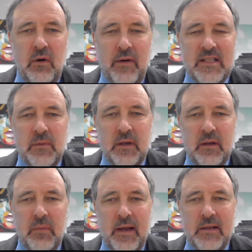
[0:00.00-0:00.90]
harassment
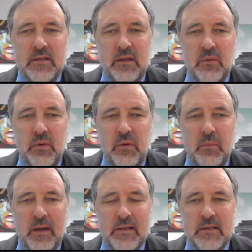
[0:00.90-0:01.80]
complaints in the
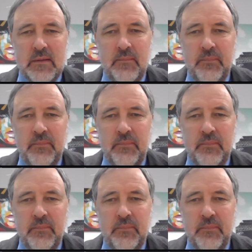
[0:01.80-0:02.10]
workplace.